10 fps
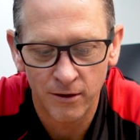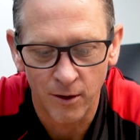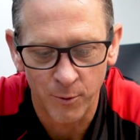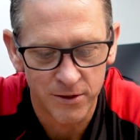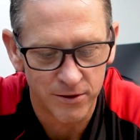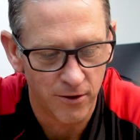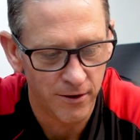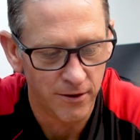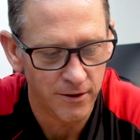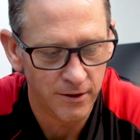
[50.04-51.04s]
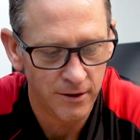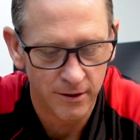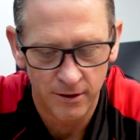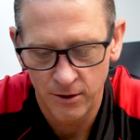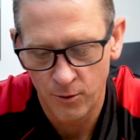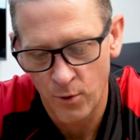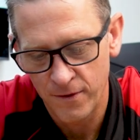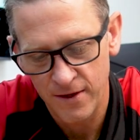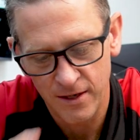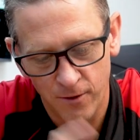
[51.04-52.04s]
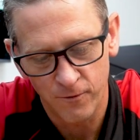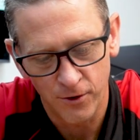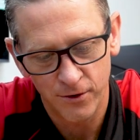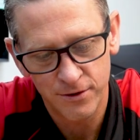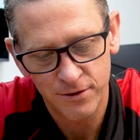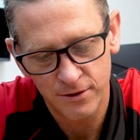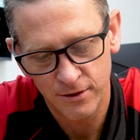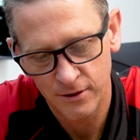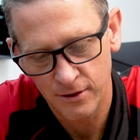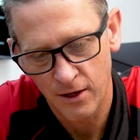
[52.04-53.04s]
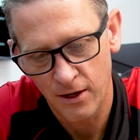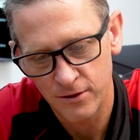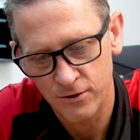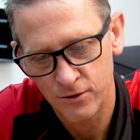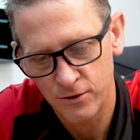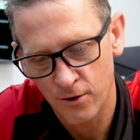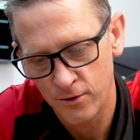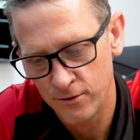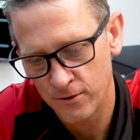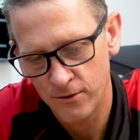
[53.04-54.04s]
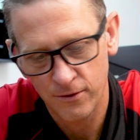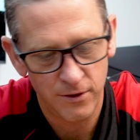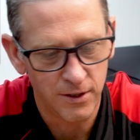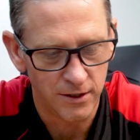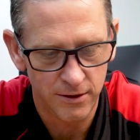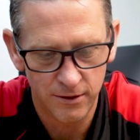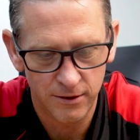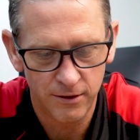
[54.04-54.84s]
I'm excited. One thing I've noticed, I don't think